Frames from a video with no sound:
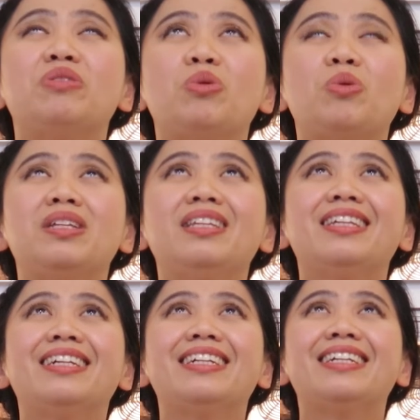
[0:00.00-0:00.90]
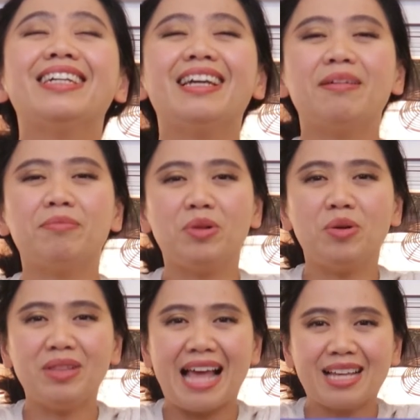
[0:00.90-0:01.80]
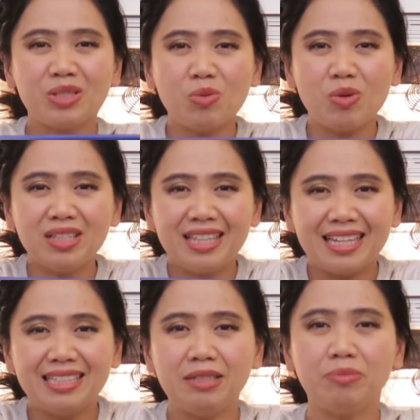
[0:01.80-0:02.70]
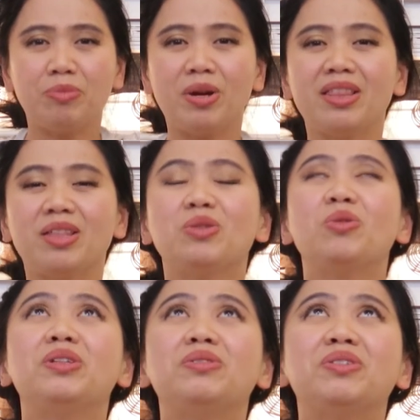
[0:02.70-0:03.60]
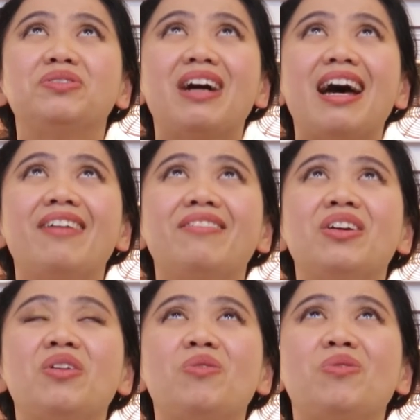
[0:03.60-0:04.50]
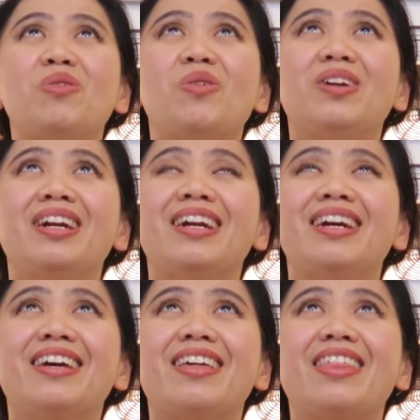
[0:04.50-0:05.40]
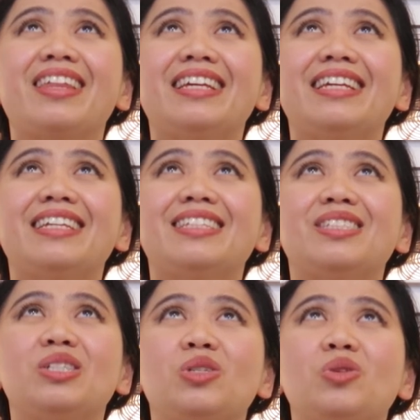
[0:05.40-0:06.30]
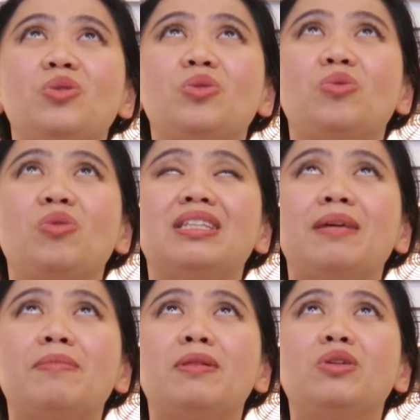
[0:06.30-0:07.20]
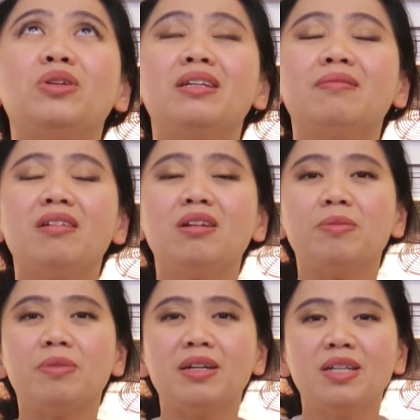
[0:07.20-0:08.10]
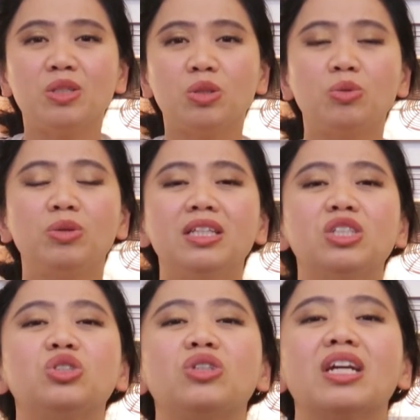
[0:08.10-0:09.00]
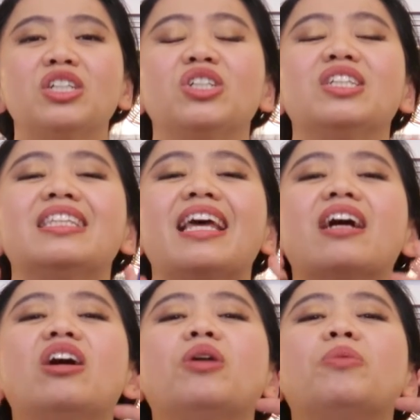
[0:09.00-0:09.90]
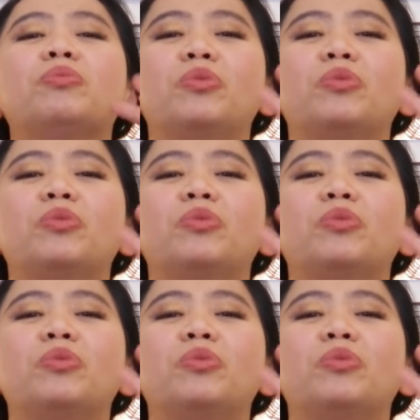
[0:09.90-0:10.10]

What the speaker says: hold it, and blow. Last one, take a deep breath and hold it for 5, 4, 3, 2, 1. And I'm looking up to really stretch your neck up